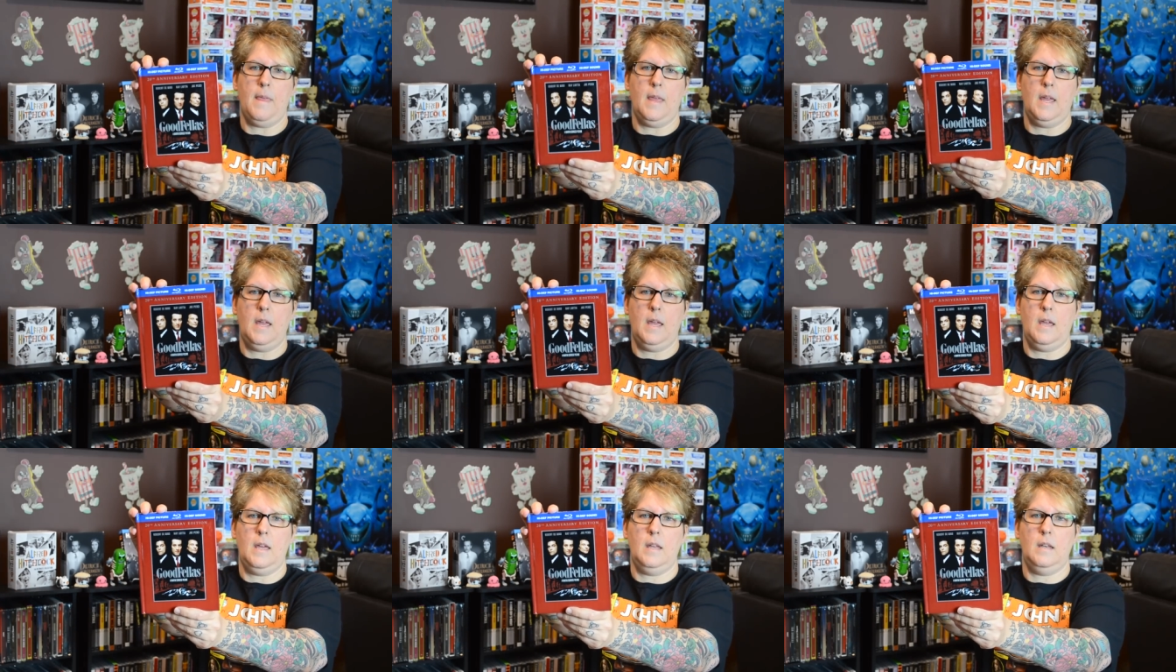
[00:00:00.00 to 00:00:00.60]

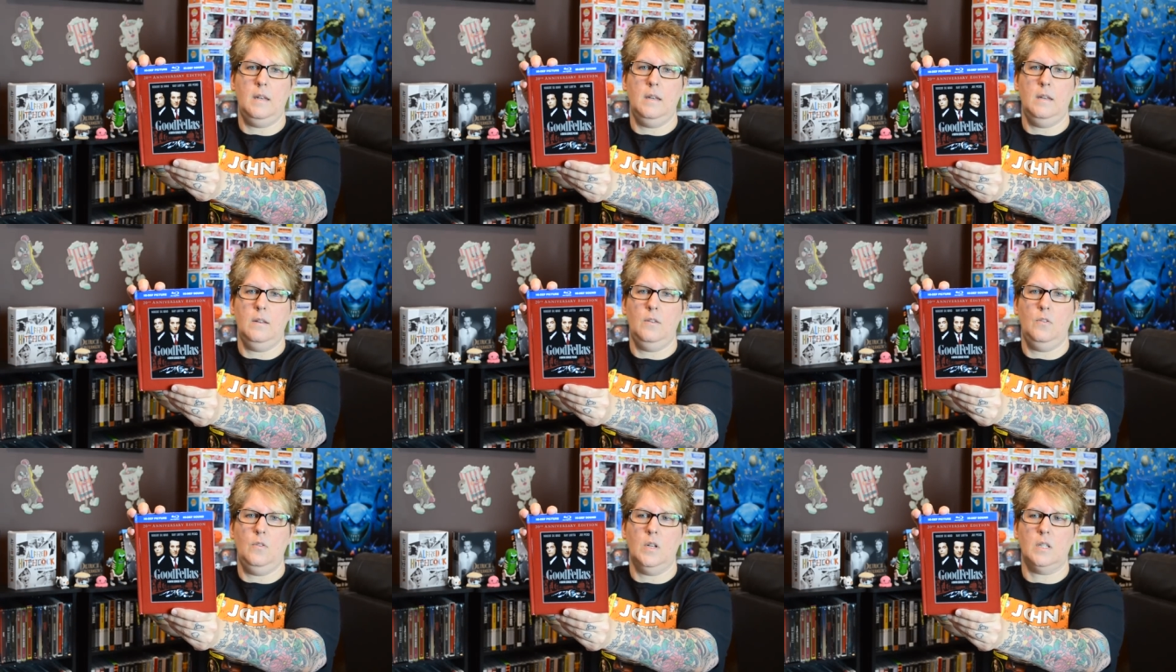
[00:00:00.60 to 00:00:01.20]
And
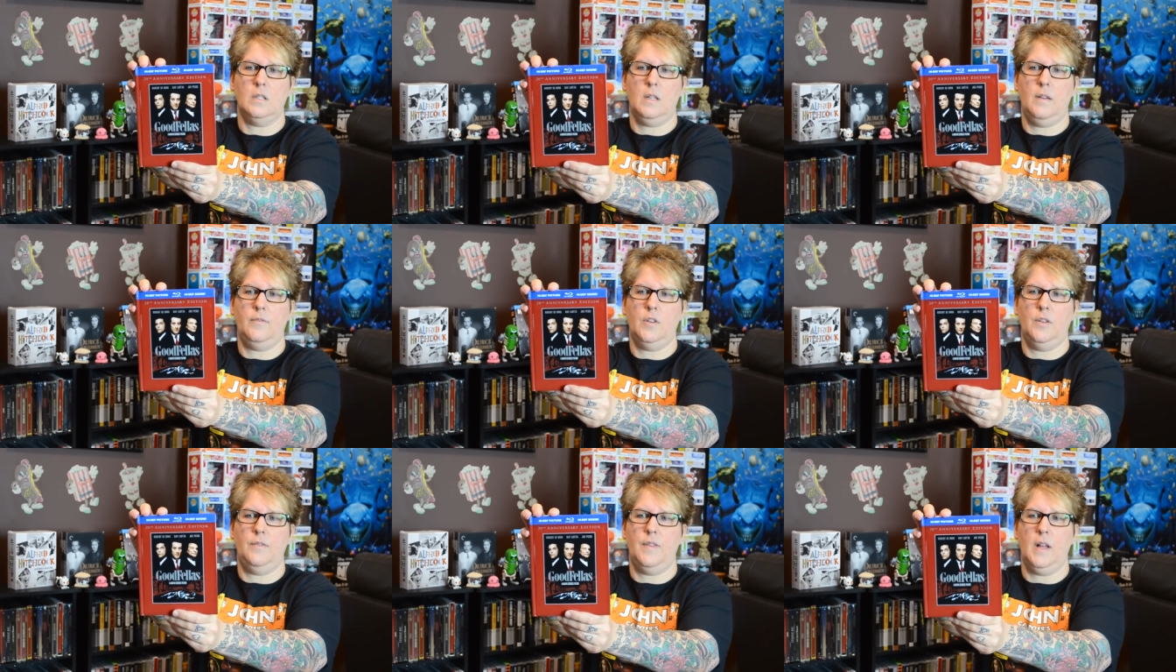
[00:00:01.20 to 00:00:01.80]
who doesn't love
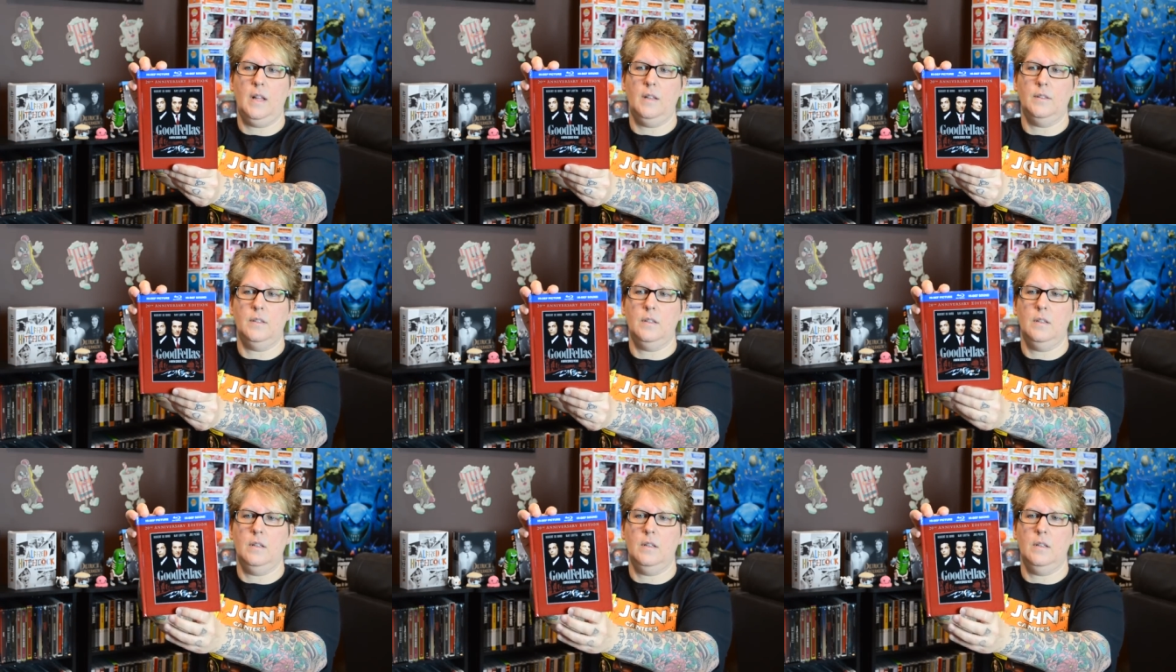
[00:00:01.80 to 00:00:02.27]
Goodfellas?